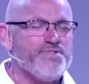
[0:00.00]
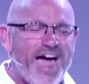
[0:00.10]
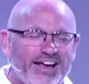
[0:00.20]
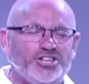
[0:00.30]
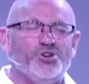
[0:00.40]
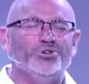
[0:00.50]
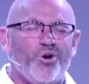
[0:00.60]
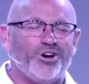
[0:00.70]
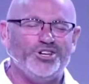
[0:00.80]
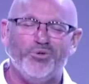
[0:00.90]
Thank you,
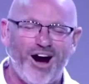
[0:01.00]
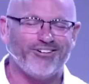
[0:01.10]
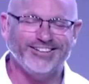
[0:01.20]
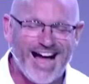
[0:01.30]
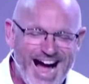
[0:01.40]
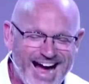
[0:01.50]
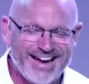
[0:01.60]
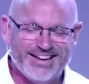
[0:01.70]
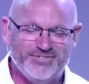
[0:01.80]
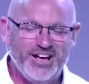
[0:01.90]
Lord, you are
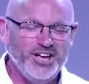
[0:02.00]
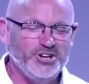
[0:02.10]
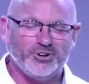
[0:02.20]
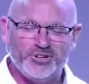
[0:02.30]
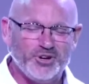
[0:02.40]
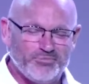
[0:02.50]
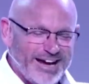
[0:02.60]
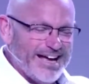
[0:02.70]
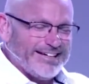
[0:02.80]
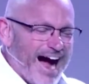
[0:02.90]
alive. You're
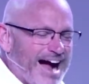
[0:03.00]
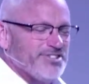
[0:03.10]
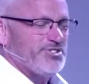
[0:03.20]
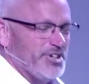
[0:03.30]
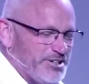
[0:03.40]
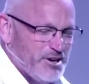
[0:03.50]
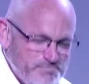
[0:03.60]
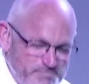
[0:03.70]
my constant